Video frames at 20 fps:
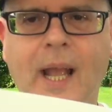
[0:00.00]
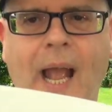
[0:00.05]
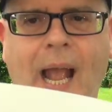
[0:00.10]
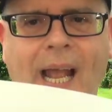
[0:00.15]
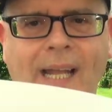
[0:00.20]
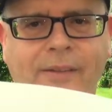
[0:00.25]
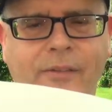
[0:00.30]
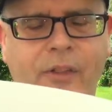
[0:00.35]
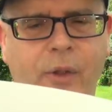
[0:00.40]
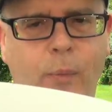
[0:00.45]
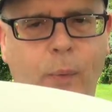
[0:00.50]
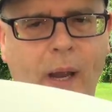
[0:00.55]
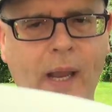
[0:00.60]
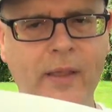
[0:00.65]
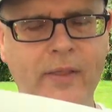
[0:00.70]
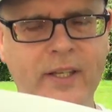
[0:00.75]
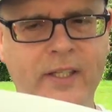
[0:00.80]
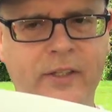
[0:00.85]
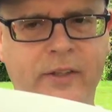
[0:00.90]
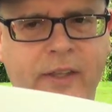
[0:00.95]
And the way
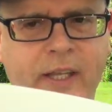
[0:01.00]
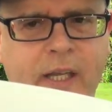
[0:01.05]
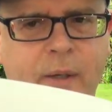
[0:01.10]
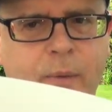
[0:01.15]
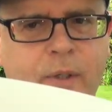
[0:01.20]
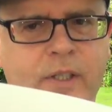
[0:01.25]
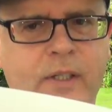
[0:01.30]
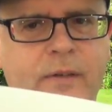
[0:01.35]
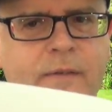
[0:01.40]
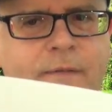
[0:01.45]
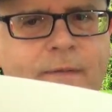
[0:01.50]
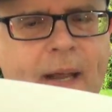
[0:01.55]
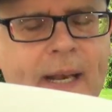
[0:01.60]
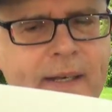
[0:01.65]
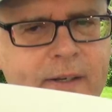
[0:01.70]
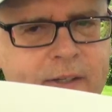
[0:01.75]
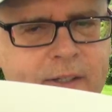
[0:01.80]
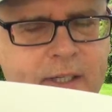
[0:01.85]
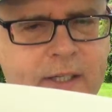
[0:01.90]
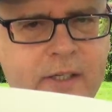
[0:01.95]
this thing was
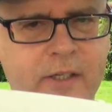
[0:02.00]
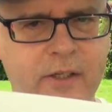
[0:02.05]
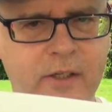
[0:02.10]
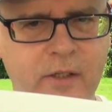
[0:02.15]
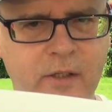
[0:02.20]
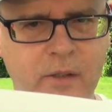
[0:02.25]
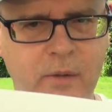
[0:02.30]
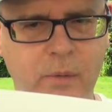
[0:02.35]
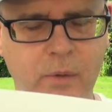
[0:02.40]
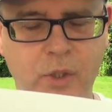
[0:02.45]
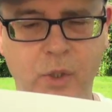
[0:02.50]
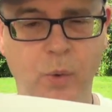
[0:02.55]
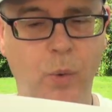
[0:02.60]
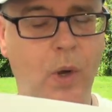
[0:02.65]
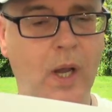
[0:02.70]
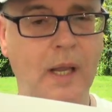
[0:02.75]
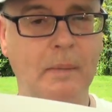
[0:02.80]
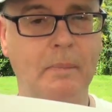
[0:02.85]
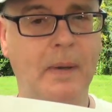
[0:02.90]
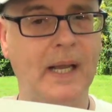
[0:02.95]
invented was
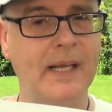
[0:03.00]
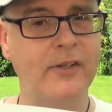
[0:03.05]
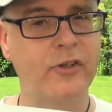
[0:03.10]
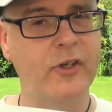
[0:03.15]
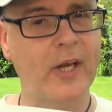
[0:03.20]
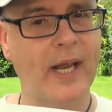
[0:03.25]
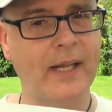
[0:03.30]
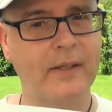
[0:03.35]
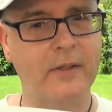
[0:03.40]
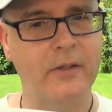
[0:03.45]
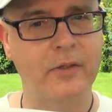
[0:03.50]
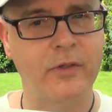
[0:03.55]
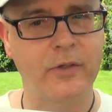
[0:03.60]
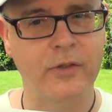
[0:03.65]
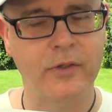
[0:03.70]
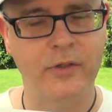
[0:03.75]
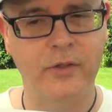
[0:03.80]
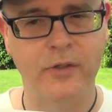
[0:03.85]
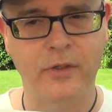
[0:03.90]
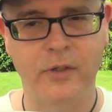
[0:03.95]
quite by
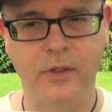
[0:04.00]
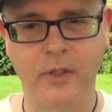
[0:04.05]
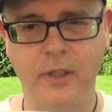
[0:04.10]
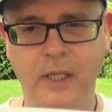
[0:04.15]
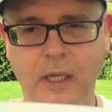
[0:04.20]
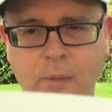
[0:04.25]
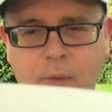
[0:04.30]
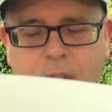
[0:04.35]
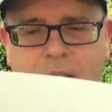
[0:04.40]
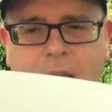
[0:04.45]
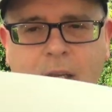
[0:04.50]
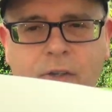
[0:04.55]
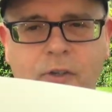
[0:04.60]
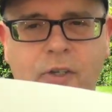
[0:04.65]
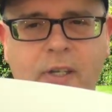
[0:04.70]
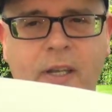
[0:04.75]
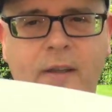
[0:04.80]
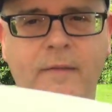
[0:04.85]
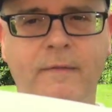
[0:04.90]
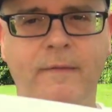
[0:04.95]
chance. It was
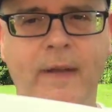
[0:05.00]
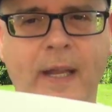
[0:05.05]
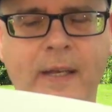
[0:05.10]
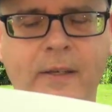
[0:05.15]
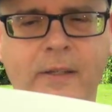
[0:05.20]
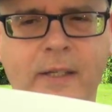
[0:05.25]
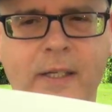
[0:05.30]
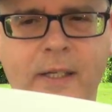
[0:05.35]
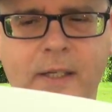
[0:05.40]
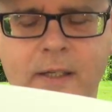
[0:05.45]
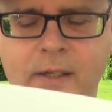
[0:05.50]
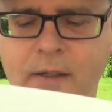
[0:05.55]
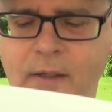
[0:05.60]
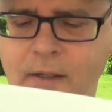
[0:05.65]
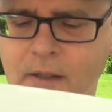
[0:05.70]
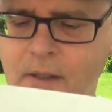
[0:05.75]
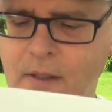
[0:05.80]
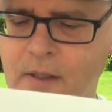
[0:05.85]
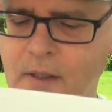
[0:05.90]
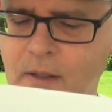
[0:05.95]
actually invented
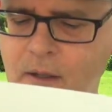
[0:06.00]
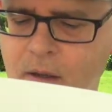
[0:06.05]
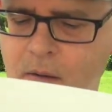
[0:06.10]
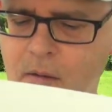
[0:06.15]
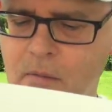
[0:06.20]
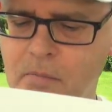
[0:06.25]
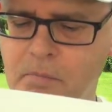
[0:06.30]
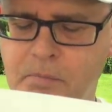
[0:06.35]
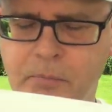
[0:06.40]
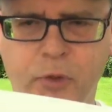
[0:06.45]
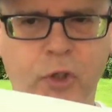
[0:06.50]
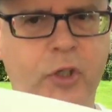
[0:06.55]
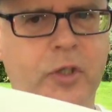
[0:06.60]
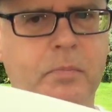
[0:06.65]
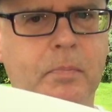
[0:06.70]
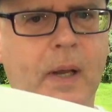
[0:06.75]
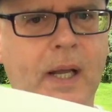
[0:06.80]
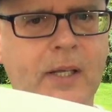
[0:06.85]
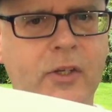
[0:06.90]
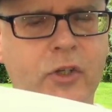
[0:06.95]

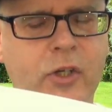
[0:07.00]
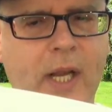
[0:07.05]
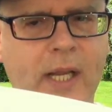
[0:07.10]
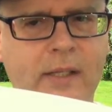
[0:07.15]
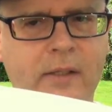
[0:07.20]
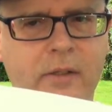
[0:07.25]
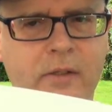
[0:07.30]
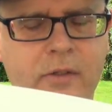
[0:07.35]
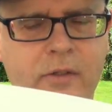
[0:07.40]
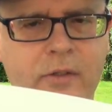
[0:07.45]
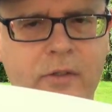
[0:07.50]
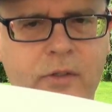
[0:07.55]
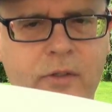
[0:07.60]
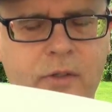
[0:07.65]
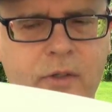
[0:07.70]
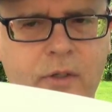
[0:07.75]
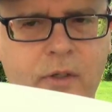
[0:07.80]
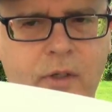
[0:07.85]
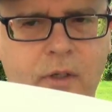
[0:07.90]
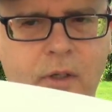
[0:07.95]
just by chance.
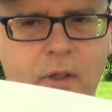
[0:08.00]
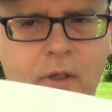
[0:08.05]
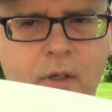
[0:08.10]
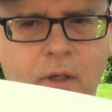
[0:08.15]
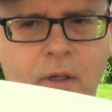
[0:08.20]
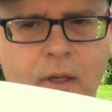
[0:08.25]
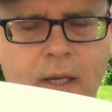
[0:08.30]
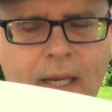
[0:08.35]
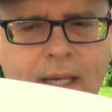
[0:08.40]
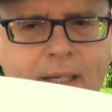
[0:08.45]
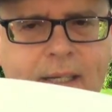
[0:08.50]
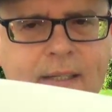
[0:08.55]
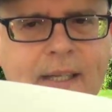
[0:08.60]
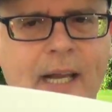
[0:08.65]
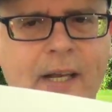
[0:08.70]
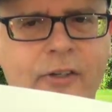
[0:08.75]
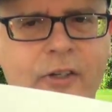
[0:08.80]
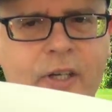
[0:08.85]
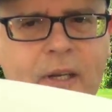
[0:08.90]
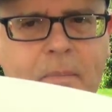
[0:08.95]
It is
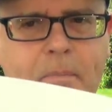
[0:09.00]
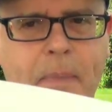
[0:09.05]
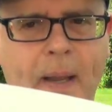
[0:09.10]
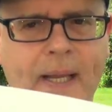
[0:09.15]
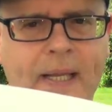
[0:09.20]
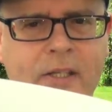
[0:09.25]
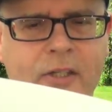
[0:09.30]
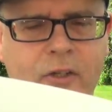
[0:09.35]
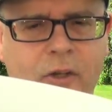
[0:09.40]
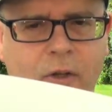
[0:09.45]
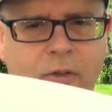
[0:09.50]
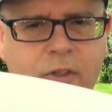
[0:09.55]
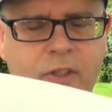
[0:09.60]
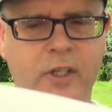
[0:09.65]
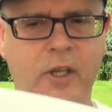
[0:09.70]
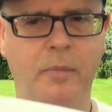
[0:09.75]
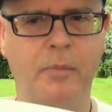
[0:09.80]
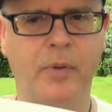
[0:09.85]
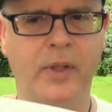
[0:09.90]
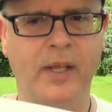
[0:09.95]
actually based on
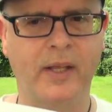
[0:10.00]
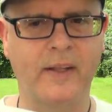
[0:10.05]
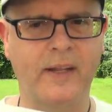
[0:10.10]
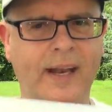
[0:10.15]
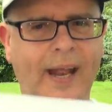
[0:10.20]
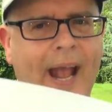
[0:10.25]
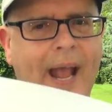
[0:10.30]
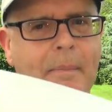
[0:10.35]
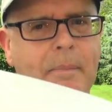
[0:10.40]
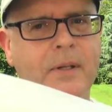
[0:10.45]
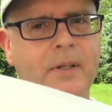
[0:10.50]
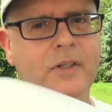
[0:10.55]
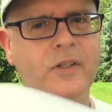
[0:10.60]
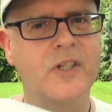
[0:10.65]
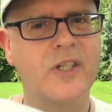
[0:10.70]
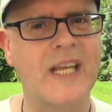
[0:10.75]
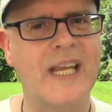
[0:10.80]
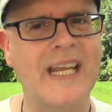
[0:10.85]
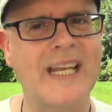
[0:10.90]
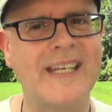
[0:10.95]
something that
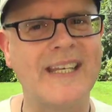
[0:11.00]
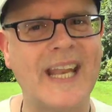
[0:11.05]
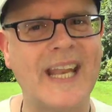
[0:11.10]
happens in